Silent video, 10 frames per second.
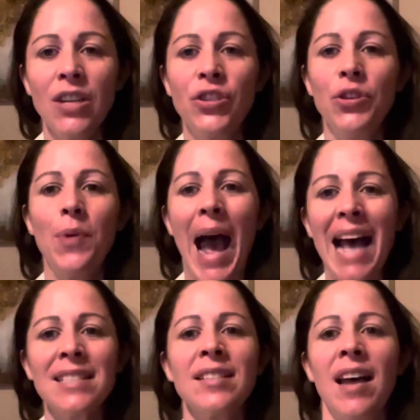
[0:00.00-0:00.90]
Do you
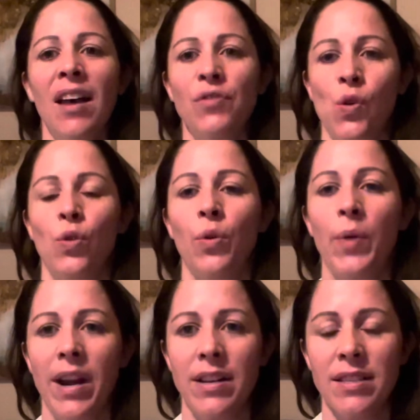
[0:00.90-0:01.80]
ask to have total
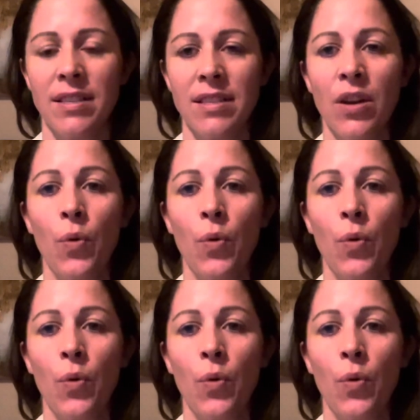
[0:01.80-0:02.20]
awareness